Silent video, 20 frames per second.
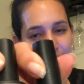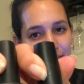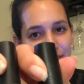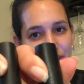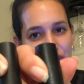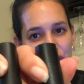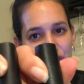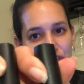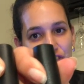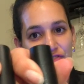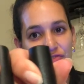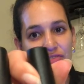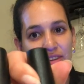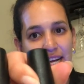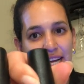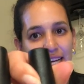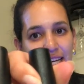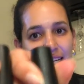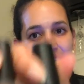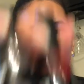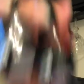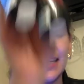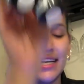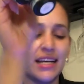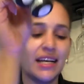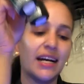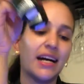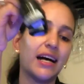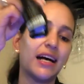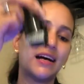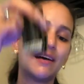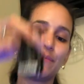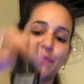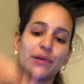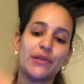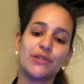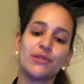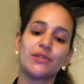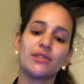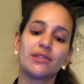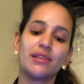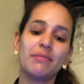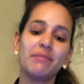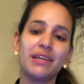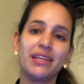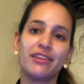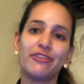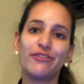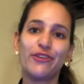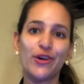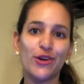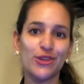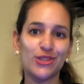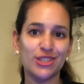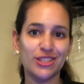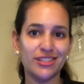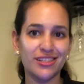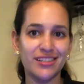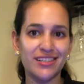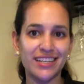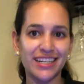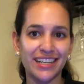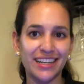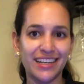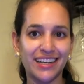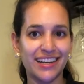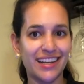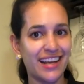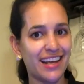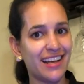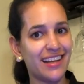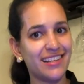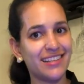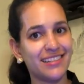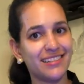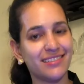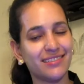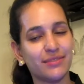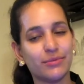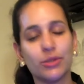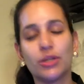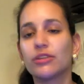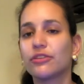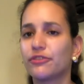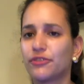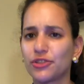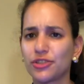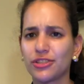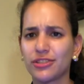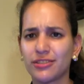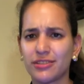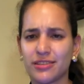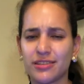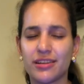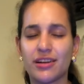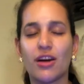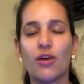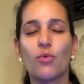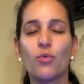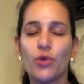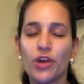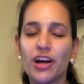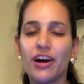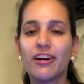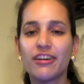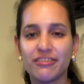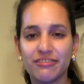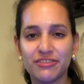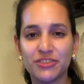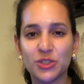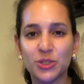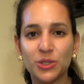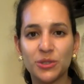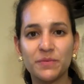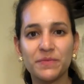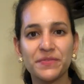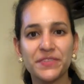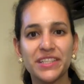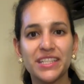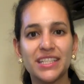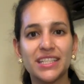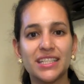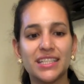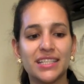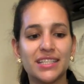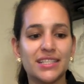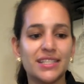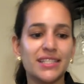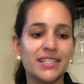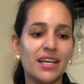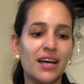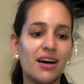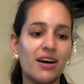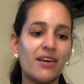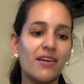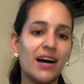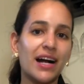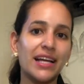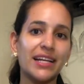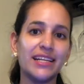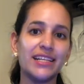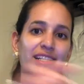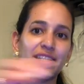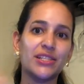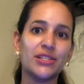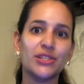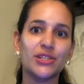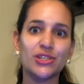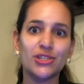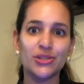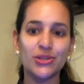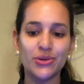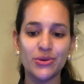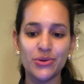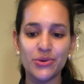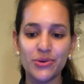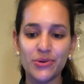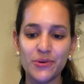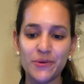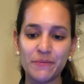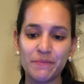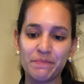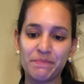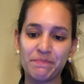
dark red. Because I mean the fall started and, well, the fall started now. We are in fall. So I need to